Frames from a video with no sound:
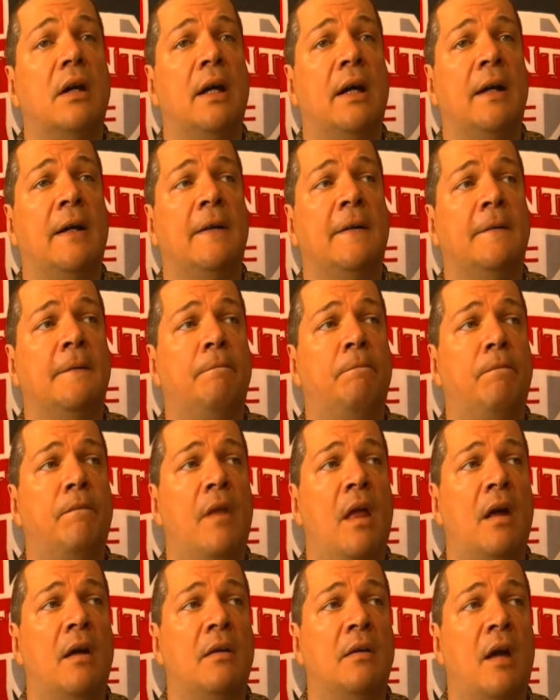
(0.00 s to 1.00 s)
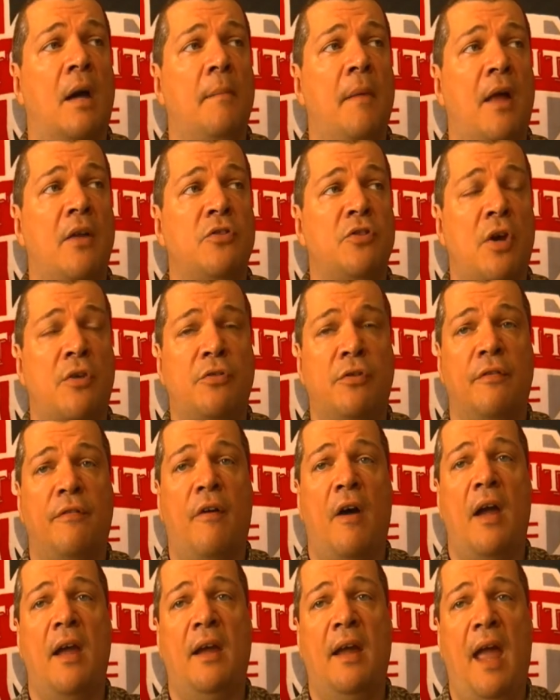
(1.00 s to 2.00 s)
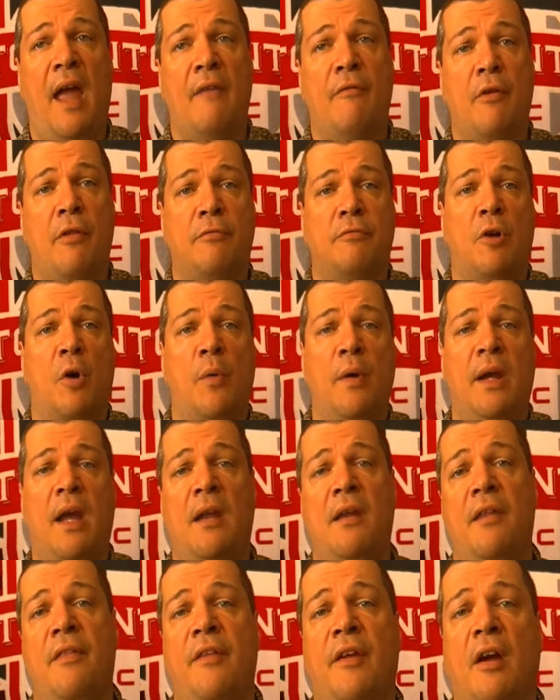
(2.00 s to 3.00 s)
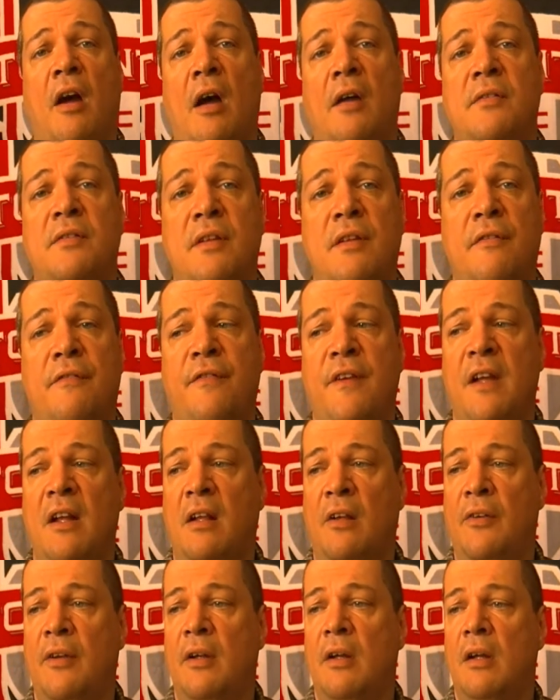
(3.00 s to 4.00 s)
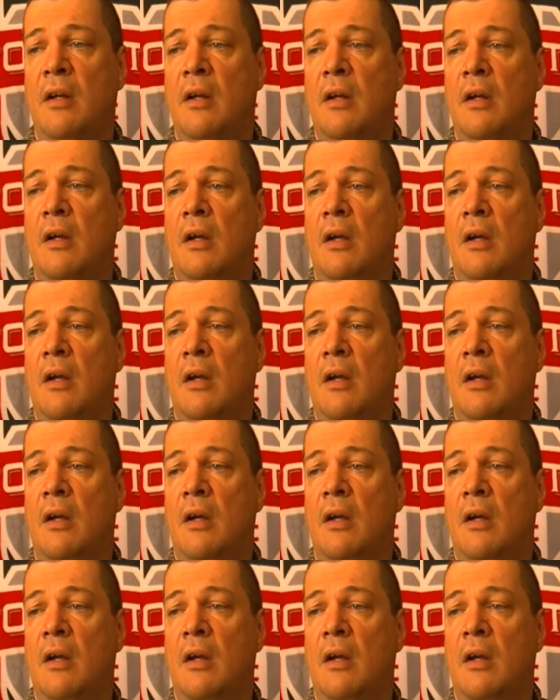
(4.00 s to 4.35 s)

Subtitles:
I'm not justifying ever throwing anything onto the field.